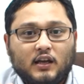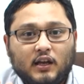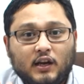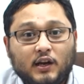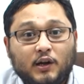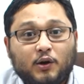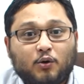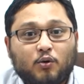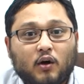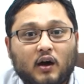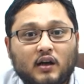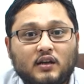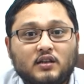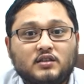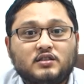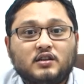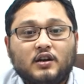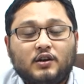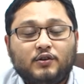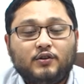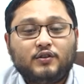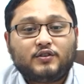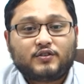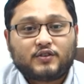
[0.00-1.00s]
it requires
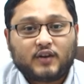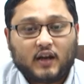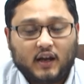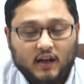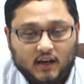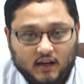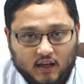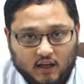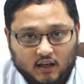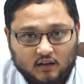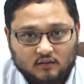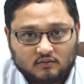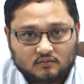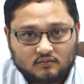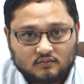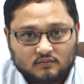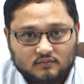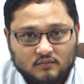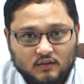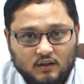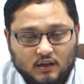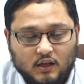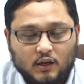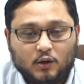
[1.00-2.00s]
retraining,
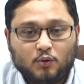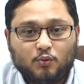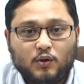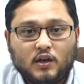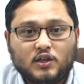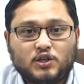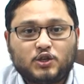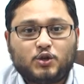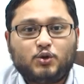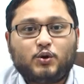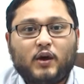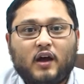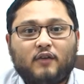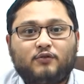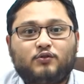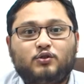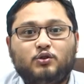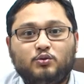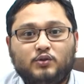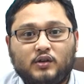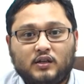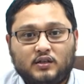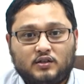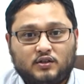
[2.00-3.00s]
in which you have to
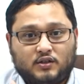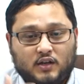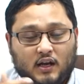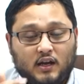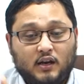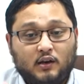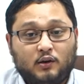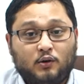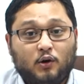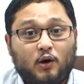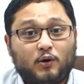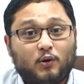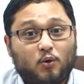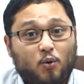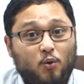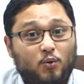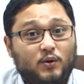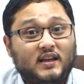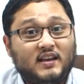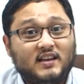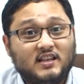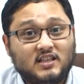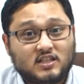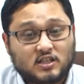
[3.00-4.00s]
retrain not
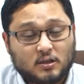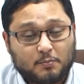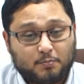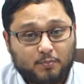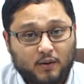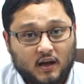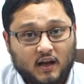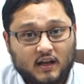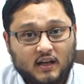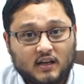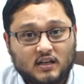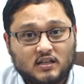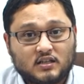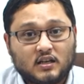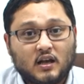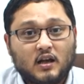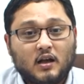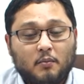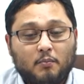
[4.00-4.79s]
only the suppliers